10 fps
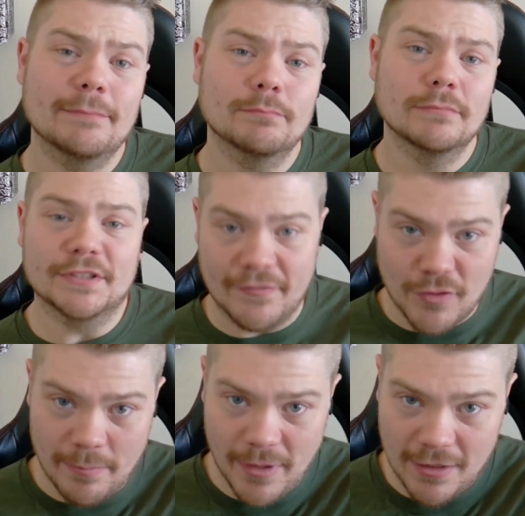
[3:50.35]
Except for
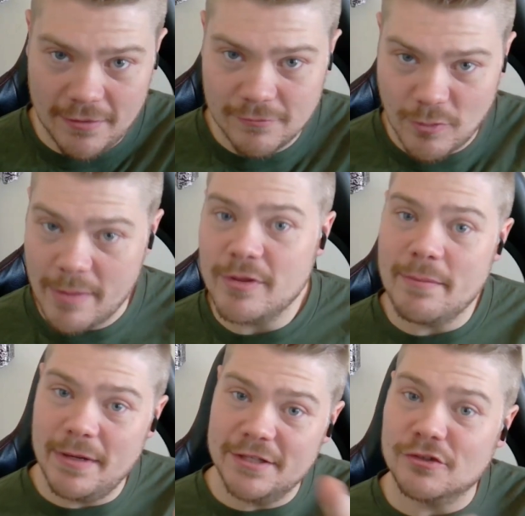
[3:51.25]
that bee. Remember, that
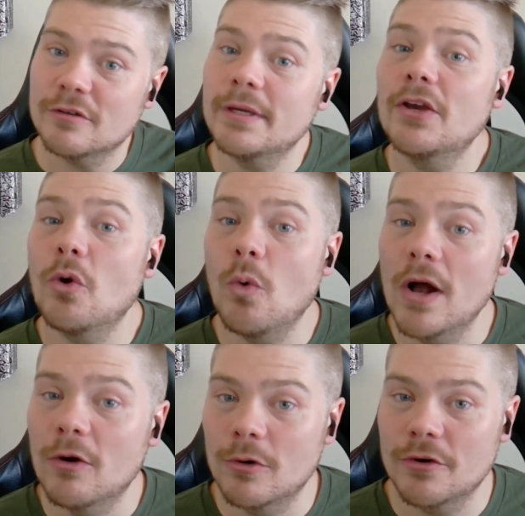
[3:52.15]
bee is going to be
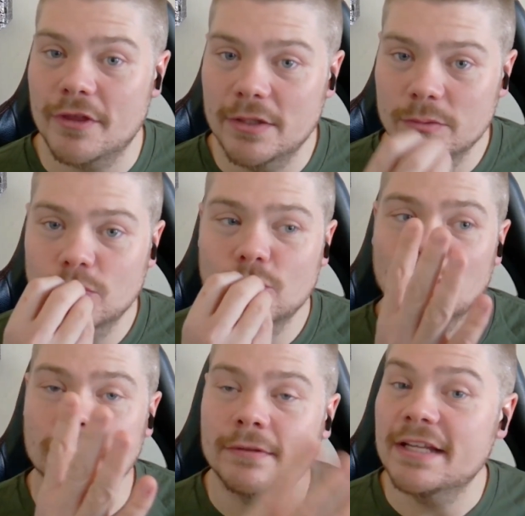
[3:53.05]
well worth it.
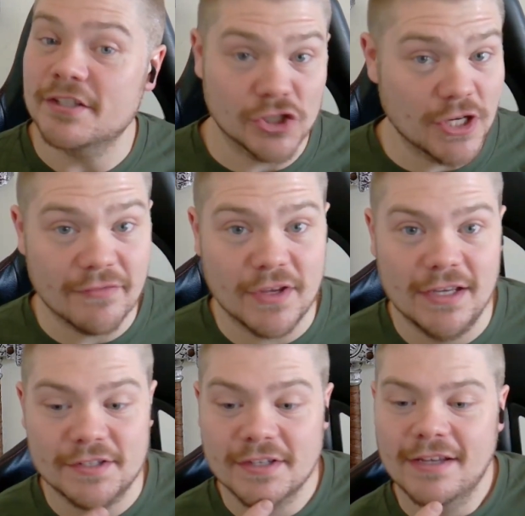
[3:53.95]
That's a chef
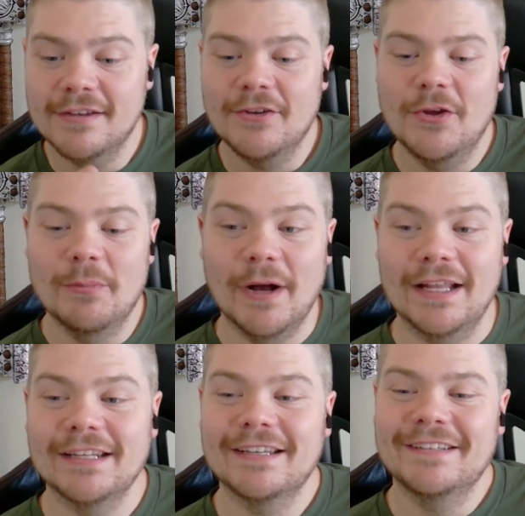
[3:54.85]
kiss.
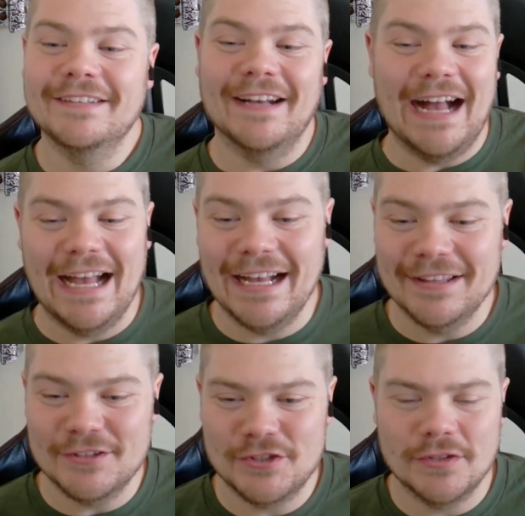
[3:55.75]
But
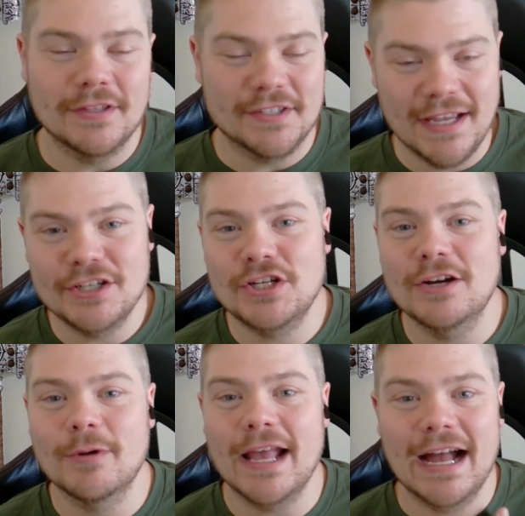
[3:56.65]
the sandy shale
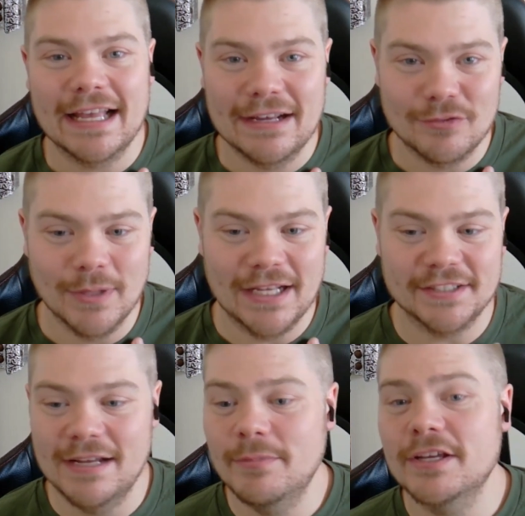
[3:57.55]
wing I got from last
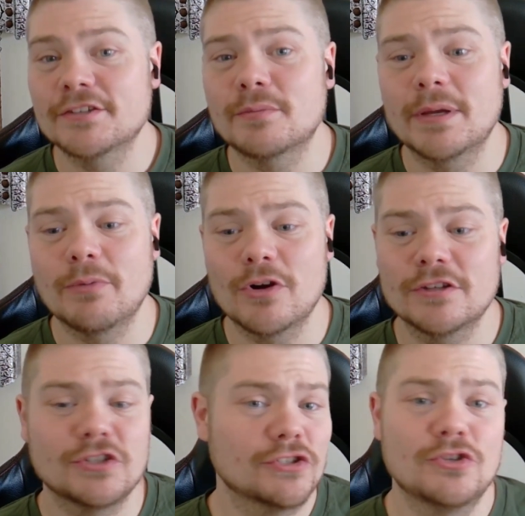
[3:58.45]
time, because the big part is
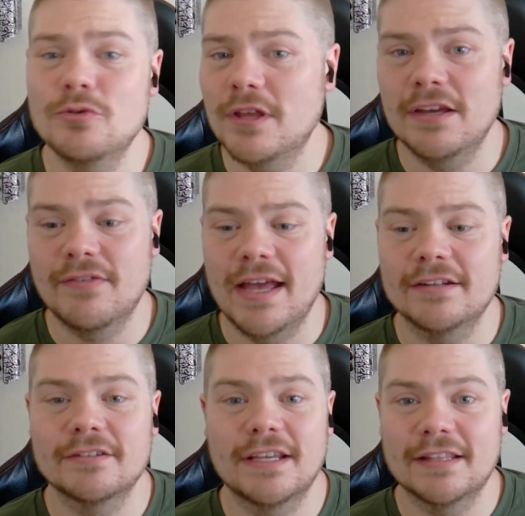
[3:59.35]
just do the
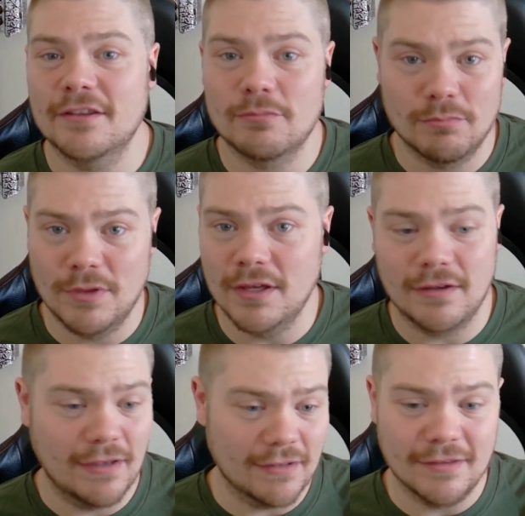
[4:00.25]
event, get
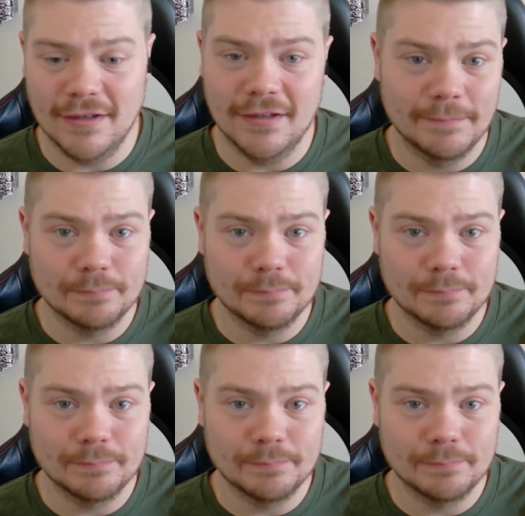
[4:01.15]
the